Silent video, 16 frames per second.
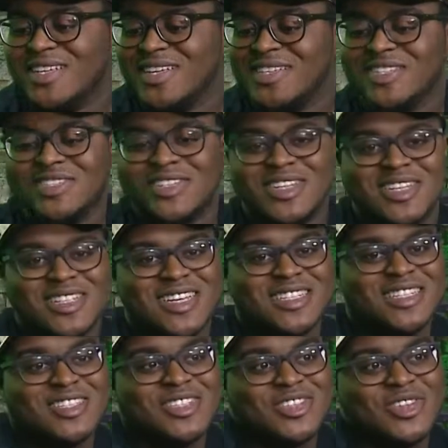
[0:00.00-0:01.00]
And
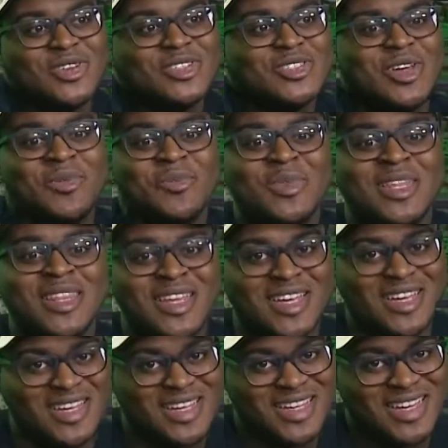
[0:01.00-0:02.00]
just to throw something in
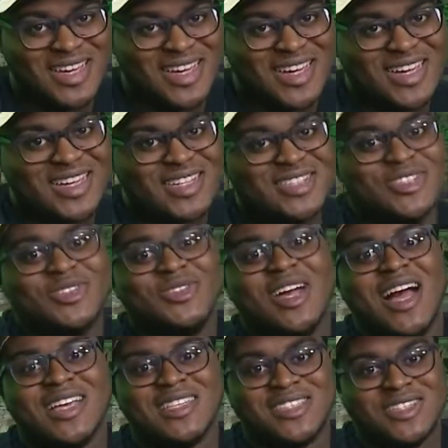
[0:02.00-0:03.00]
there, did you
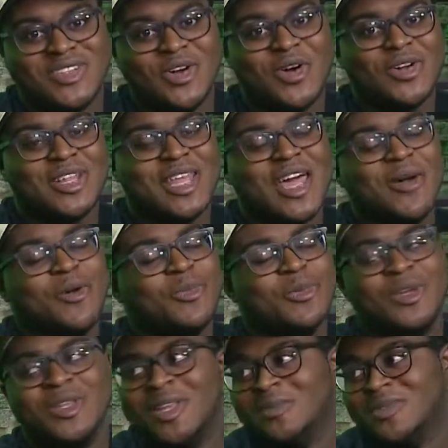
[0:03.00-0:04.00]
guys see Gordon Hayward
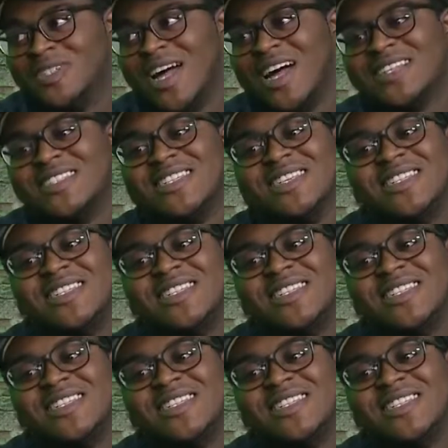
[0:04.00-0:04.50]
putting up shots yesterday?